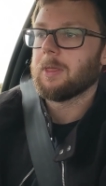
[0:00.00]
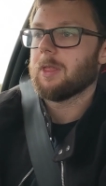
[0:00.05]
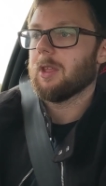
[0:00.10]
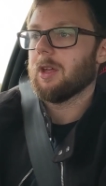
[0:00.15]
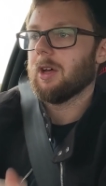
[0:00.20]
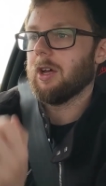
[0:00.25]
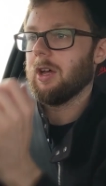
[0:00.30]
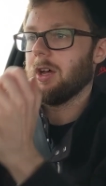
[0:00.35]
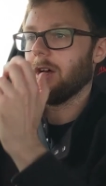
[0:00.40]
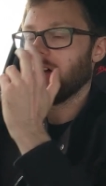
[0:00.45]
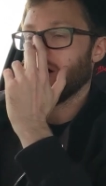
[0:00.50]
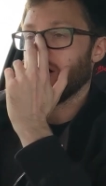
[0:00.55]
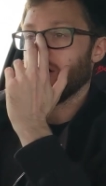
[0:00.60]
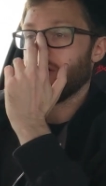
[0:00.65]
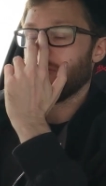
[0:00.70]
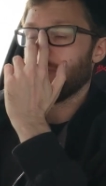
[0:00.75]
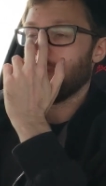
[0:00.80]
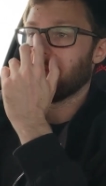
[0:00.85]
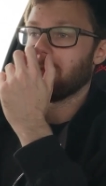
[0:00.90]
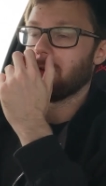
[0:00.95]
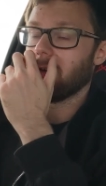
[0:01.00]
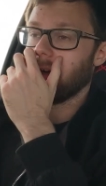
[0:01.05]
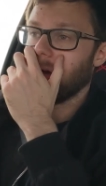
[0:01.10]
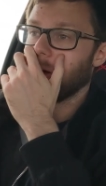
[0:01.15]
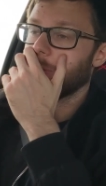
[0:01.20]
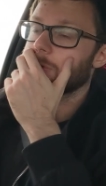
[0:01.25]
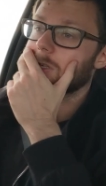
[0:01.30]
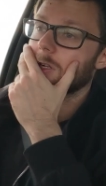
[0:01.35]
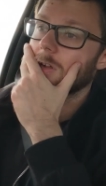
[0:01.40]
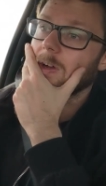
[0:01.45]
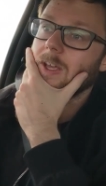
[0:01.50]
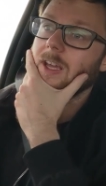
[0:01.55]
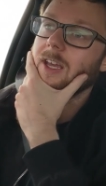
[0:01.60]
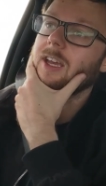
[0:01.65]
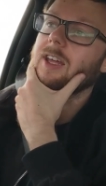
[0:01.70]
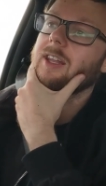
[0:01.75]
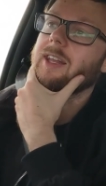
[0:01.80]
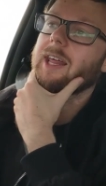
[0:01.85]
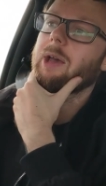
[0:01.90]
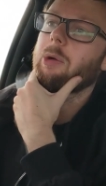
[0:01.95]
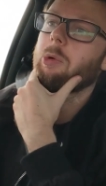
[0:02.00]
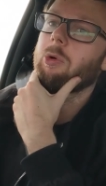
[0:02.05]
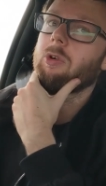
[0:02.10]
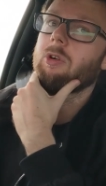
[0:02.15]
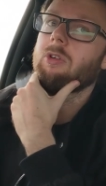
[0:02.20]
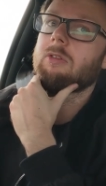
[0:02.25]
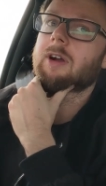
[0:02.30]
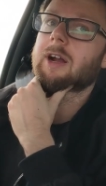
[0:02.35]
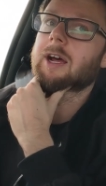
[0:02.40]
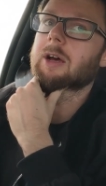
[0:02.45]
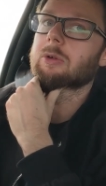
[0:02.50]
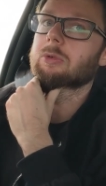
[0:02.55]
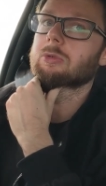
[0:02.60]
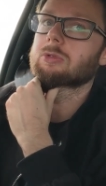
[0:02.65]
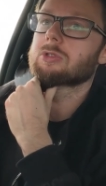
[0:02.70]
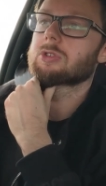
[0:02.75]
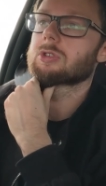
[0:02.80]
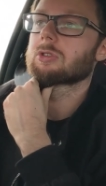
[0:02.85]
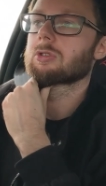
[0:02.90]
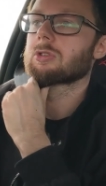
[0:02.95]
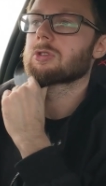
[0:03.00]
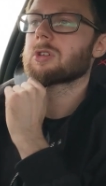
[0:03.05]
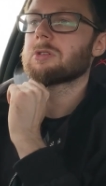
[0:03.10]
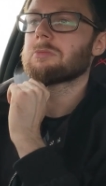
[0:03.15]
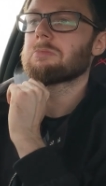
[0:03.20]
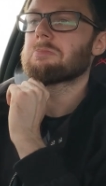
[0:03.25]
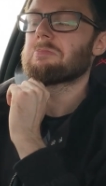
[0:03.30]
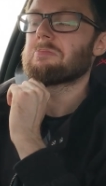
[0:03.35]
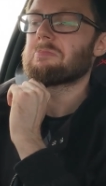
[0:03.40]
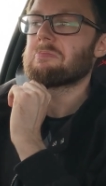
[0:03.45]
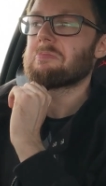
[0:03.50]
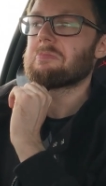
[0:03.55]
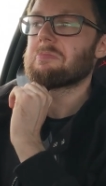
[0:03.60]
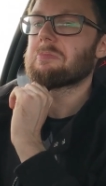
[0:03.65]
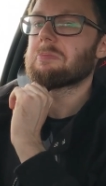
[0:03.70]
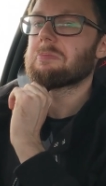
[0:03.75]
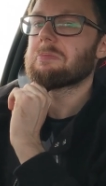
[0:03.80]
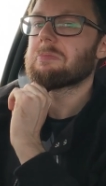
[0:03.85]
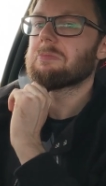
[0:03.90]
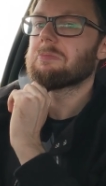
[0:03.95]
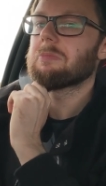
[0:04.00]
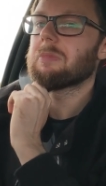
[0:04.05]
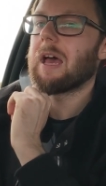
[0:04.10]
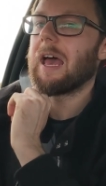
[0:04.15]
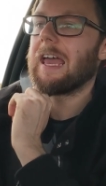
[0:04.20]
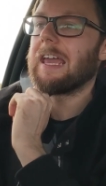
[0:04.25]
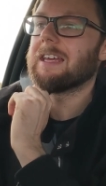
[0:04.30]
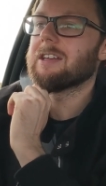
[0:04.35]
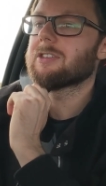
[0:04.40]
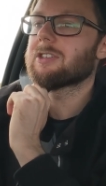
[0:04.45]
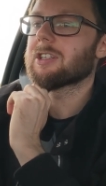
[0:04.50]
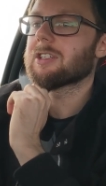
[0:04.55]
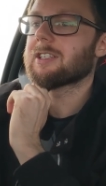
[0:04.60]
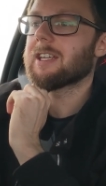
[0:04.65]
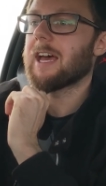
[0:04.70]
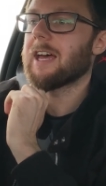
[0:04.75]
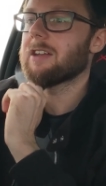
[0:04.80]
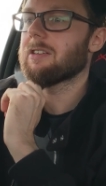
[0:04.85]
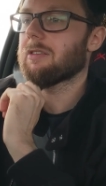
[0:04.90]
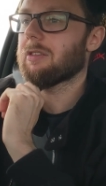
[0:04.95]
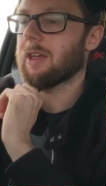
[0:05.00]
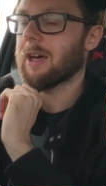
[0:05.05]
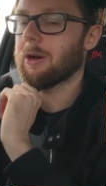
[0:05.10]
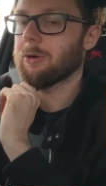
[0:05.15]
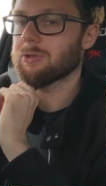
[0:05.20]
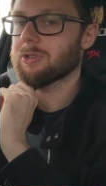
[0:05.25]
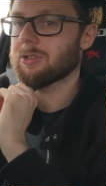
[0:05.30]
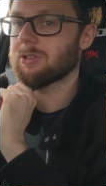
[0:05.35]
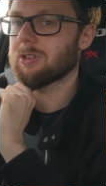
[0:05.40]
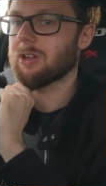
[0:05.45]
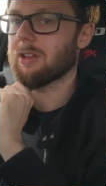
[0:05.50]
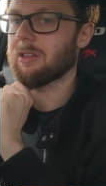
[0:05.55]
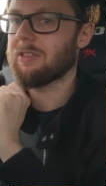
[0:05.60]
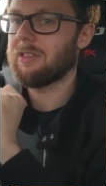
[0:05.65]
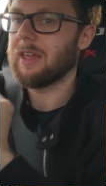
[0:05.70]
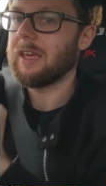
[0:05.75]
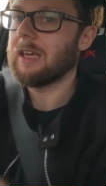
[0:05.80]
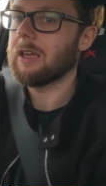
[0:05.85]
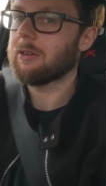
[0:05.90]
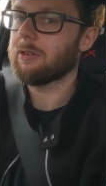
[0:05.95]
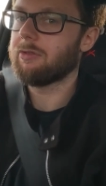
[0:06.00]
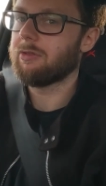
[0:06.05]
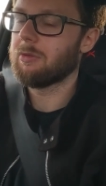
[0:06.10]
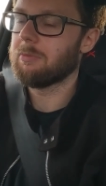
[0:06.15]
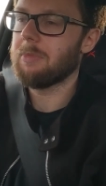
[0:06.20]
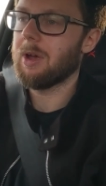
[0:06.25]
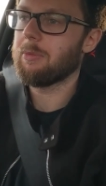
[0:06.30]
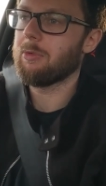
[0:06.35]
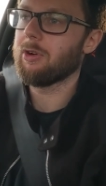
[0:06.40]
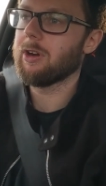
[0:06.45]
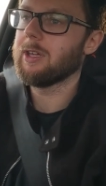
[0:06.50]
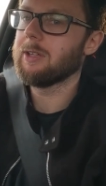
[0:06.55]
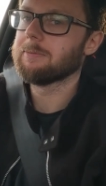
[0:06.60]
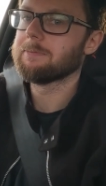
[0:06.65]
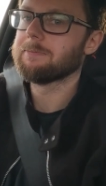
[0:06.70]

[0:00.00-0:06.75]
I remember I was looking and they were around 8 to 10,000, I think, from memory.